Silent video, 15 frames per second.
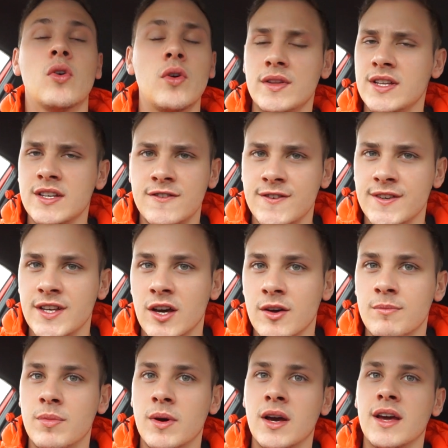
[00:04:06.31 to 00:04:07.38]
Not in this
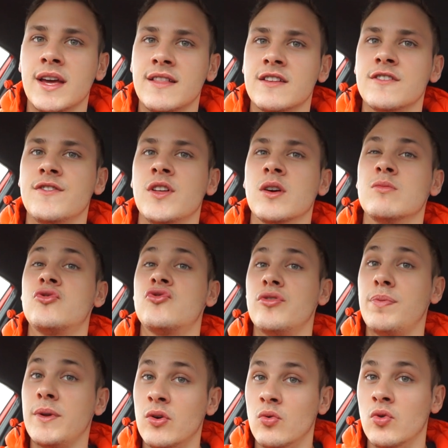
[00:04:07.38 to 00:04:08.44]
video, but in this video I'm
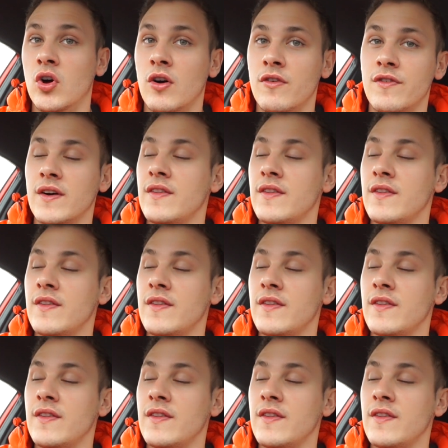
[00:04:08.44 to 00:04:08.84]
stripping it all off,